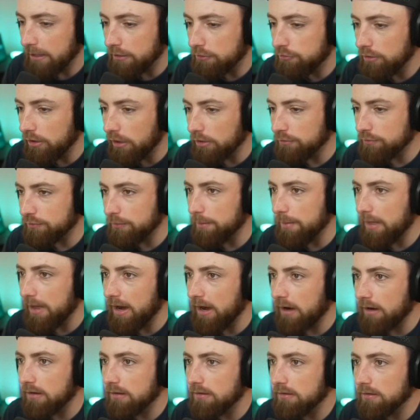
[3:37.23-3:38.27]
adjust from
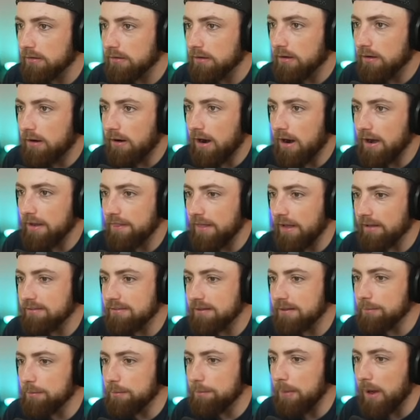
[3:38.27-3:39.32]
there. All right, that
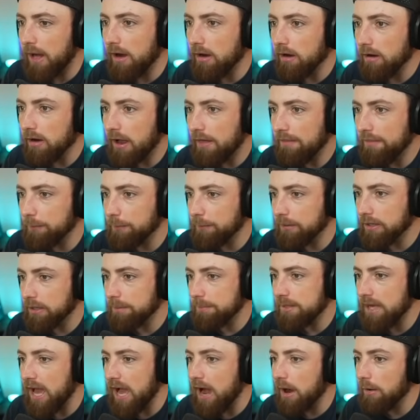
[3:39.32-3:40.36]
seemed better. I think we're going to
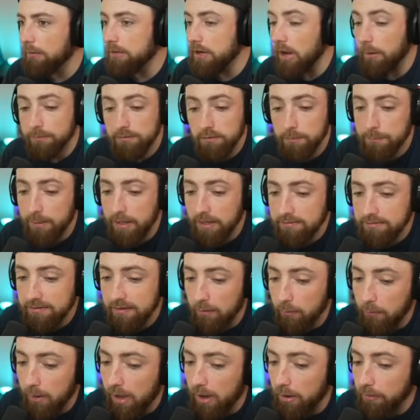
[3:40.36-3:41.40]
be out. No, it's a base
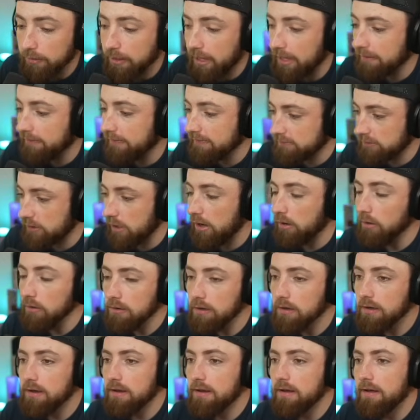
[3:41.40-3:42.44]
hit. Wow, okay, let's go.
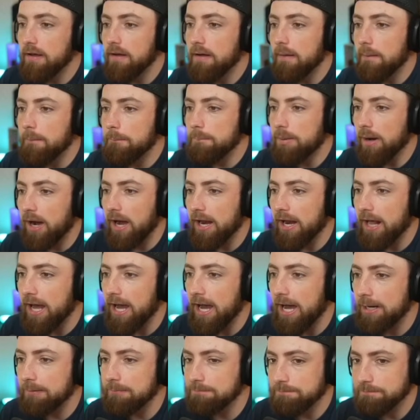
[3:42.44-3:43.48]
But,
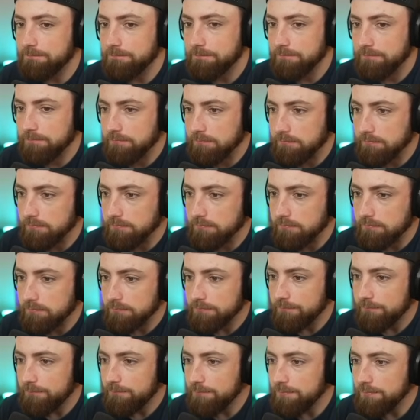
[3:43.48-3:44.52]
um,
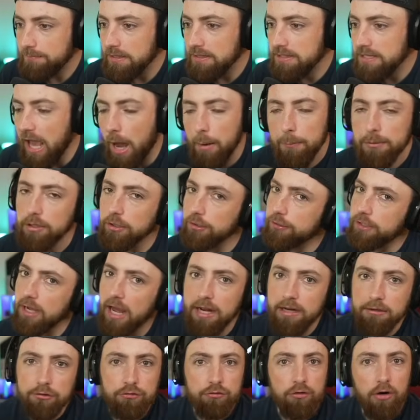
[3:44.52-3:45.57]
yeah, when you're
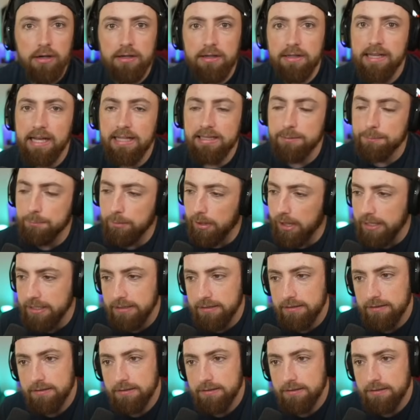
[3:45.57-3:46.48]
kind of struggling at the plate,